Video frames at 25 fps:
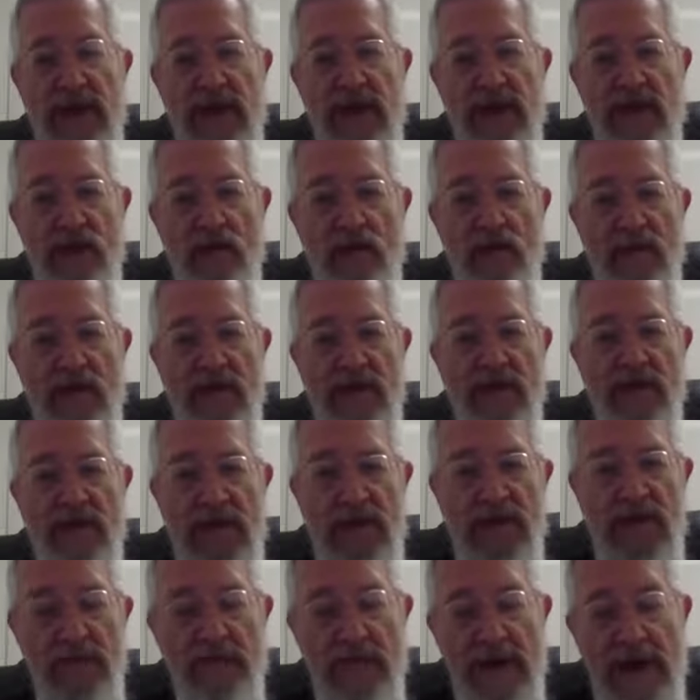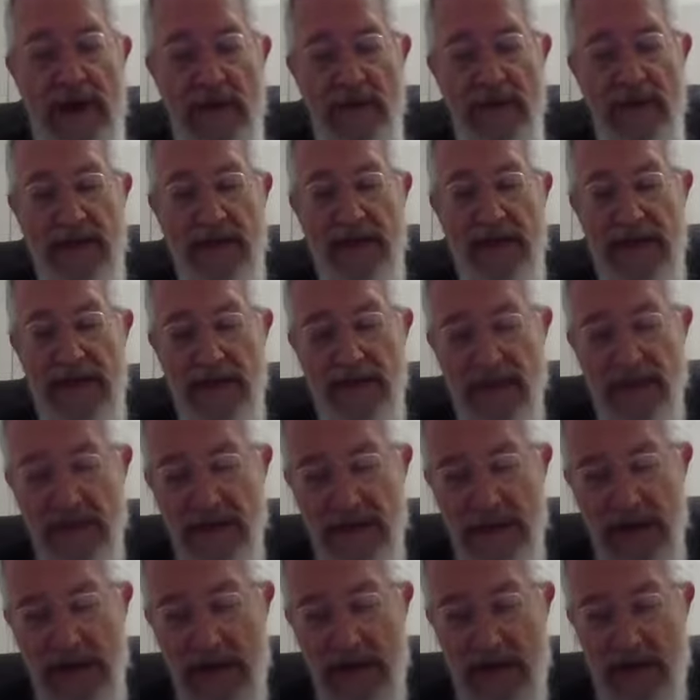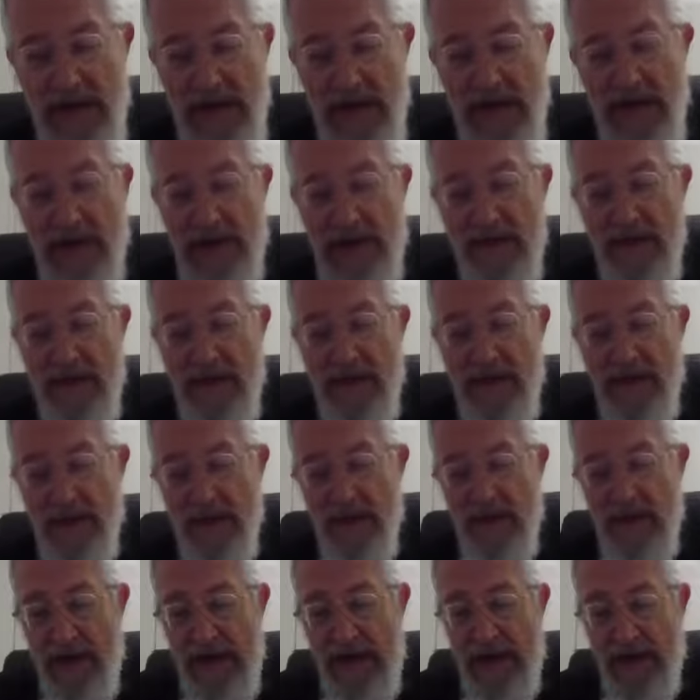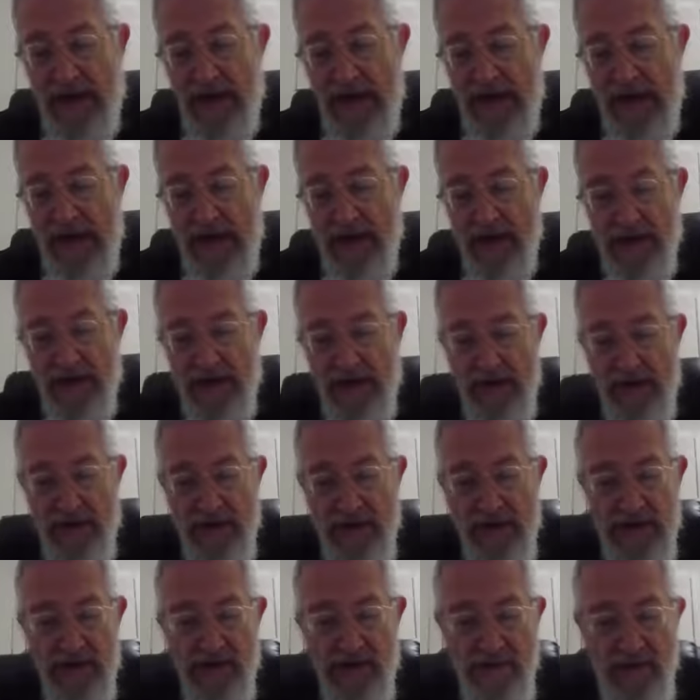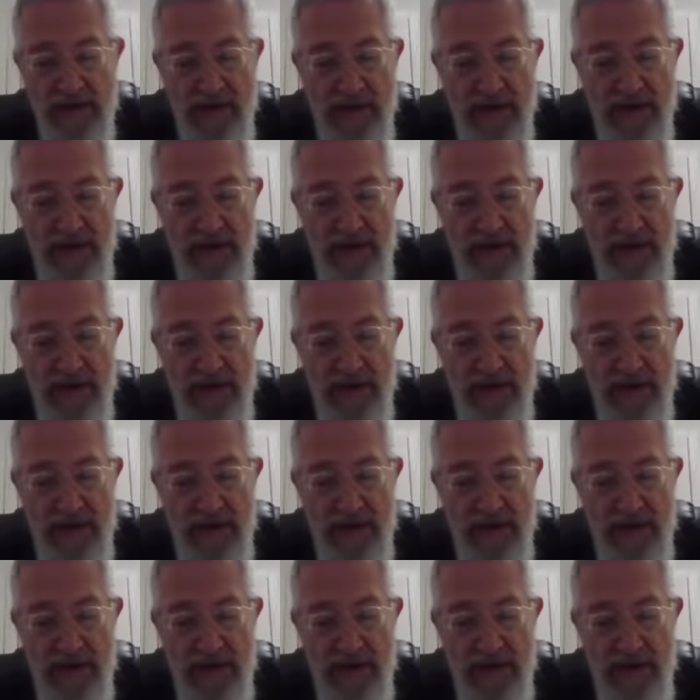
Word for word: and the women are on the balconies on the, in the Ezra's Nashim